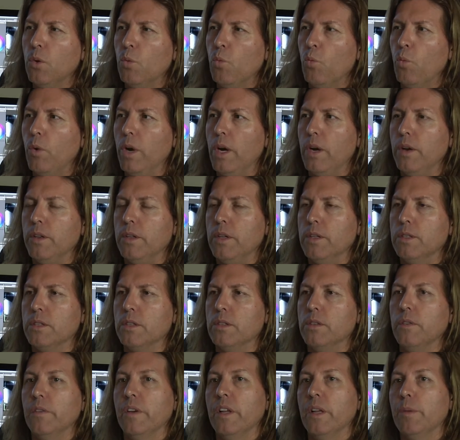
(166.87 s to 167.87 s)
where there's a
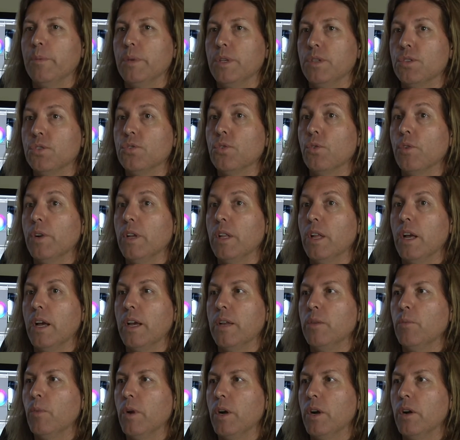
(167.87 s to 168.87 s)
developing
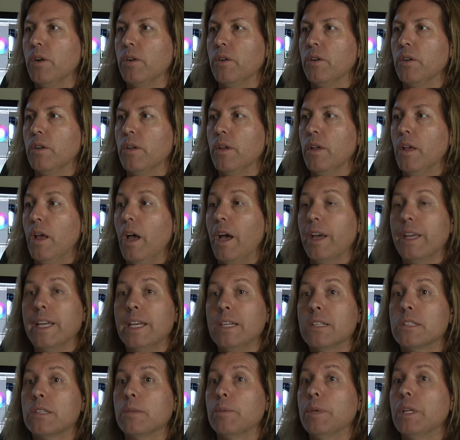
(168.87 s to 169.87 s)
storyline, where I
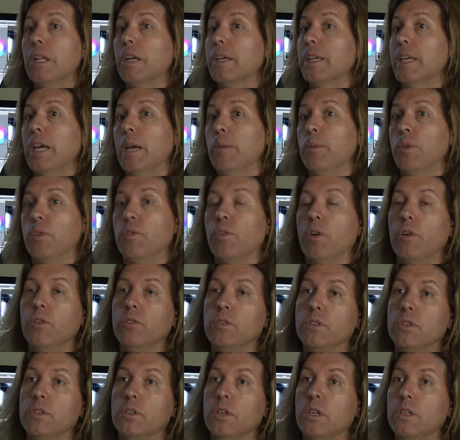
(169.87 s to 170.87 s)
guess something like Game of
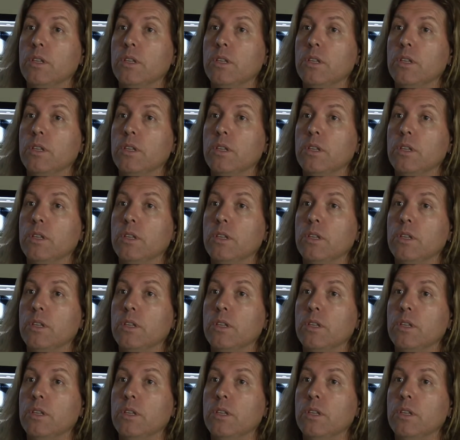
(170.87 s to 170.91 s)
Thrones is